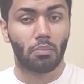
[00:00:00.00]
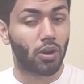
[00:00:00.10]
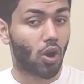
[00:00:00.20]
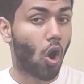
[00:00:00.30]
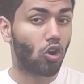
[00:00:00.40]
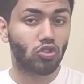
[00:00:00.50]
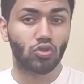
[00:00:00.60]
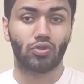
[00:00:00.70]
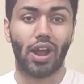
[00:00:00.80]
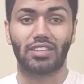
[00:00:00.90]
but
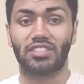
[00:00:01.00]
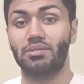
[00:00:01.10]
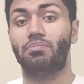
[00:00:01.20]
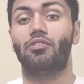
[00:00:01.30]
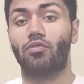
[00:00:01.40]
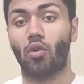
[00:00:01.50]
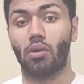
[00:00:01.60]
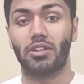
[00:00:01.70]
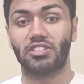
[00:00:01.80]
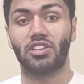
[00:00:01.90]
also tracks the
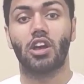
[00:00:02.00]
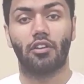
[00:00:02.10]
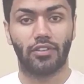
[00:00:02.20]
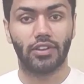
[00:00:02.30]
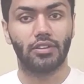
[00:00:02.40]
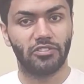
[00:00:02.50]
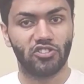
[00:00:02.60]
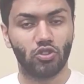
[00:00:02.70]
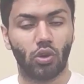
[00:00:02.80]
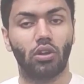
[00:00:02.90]
performance of
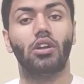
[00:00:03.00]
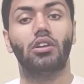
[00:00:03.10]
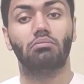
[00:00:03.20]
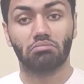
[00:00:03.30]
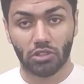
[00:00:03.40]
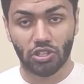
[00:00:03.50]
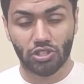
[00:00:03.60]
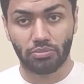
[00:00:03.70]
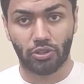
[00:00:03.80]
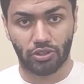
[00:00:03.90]
individual
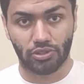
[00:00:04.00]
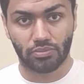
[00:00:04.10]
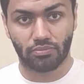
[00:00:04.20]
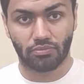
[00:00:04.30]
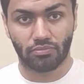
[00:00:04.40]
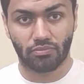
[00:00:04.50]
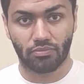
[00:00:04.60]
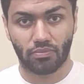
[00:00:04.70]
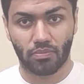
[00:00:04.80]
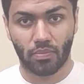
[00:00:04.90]
contributors.
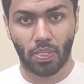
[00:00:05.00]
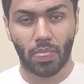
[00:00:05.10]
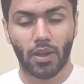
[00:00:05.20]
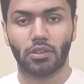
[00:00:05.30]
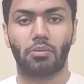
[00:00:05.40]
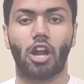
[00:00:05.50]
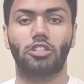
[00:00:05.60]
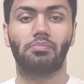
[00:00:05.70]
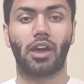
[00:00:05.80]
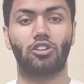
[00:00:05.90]
The
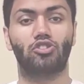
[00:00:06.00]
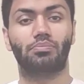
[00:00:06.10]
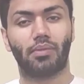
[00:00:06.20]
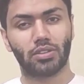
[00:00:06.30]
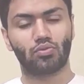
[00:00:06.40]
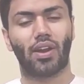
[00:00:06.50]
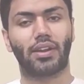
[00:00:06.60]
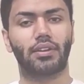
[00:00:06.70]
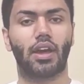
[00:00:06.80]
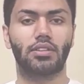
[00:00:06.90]
project manager must
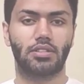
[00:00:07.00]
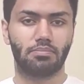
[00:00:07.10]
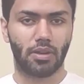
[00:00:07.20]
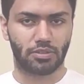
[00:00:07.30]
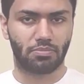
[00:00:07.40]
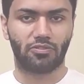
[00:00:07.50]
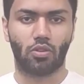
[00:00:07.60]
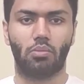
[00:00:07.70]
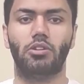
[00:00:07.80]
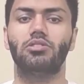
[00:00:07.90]
recognize the best
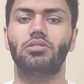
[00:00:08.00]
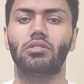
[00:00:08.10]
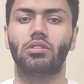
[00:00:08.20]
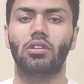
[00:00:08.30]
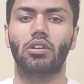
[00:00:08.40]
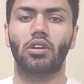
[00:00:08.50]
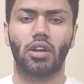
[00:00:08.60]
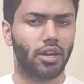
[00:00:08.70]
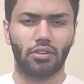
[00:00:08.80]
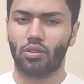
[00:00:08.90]
performers.
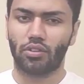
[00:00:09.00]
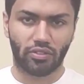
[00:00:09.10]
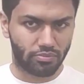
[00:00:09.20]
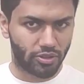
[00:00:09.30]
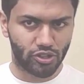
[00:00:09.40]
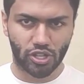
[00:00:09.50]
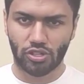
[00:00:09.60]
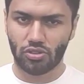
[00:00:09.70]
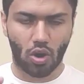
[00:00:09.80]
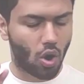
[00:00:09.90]
A note of
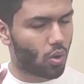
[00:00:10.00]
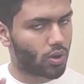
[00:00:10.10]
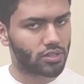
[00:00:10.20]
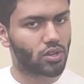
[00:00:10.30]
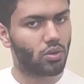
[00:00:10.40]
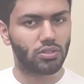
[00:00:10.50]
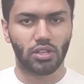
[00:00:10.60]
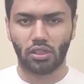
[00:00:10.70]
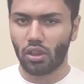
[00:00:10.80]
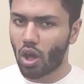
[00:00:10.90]
appreciation always goes
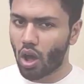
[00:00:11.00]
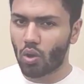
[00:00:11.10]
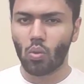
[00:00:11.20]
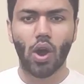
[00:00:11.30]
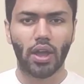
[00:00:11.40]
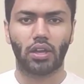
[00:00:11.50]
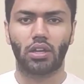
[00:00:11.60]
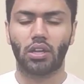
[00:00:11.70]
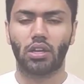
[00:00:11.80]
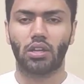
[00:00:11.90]
a long
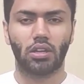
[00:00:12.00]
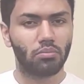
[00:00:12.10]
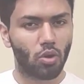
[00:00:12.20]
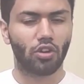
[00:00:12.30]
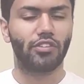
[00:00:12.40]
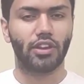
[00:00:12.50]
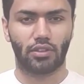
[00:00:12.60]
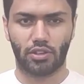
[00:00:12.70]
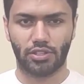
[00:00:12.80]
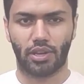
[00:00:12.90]
way in
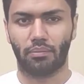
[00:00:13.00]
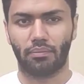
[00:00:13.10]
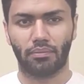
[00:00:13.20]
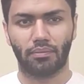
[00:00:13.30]
motivating the team.